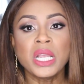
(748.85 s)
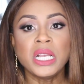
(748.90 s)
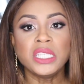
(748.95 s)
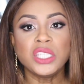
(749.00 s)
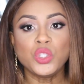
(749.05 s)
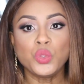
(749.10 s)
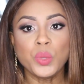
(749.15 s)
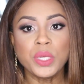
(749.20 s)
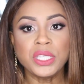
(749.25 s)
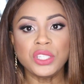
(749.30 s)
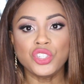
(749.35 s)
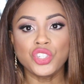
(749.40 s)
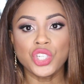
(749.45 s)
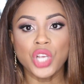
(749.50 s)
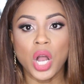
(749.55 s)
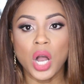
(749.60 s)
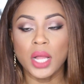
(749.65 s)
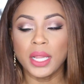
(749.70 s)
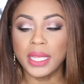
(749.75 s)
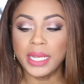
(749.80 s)
Swiss
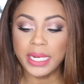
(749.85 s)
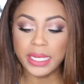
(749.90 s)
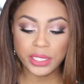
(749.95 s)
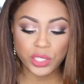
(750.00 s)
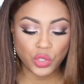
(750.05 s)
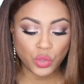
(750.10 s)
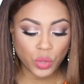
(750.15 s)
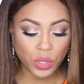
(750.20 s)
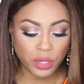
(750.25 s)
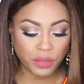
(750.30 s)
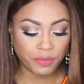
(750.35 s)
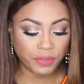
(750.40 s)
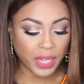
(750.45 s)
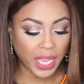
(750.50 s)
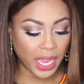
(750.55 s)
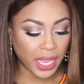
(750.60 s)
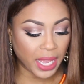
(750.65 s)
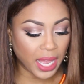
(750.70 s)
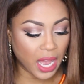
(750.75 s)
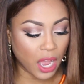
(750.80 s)
Chocolate is sort of
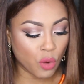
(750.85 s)
like